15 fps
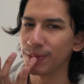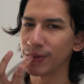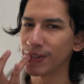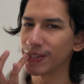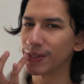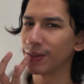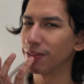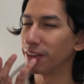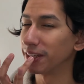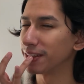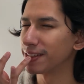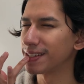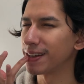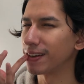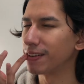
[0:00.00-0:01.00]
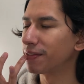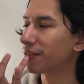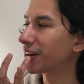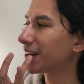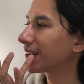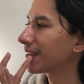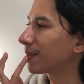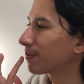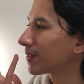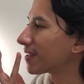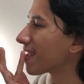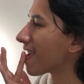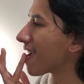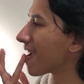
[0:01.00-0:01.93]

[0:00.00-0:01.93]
more so like a serum for your lips.